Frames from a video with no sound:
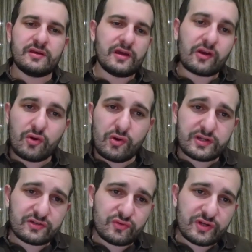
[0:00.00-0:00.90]

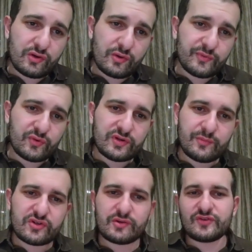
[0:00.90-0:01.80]
According to the computer,
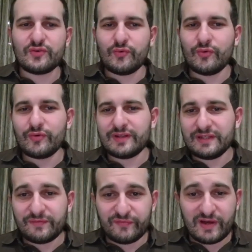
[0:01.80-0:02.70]
bishop to
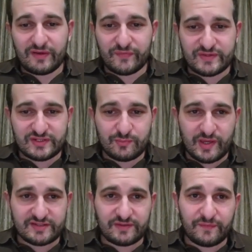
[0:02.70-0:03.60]
e5 is the
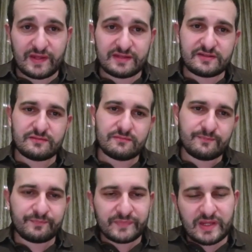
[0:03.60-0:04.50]
best defense,
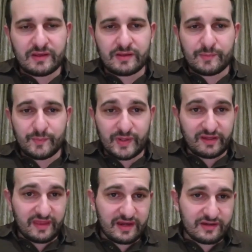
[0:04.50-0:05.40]
but
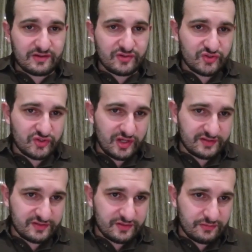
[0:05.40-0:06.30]
then
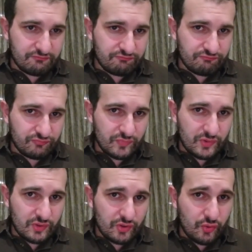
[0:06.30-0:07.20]
just
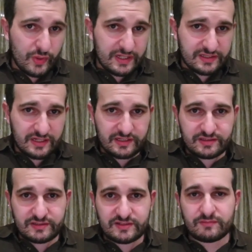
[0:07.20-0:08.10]
queen
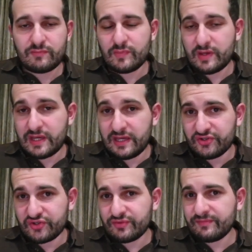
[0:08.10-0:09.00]
takes
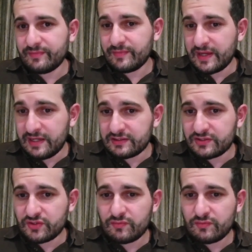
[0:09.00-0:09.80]
h8,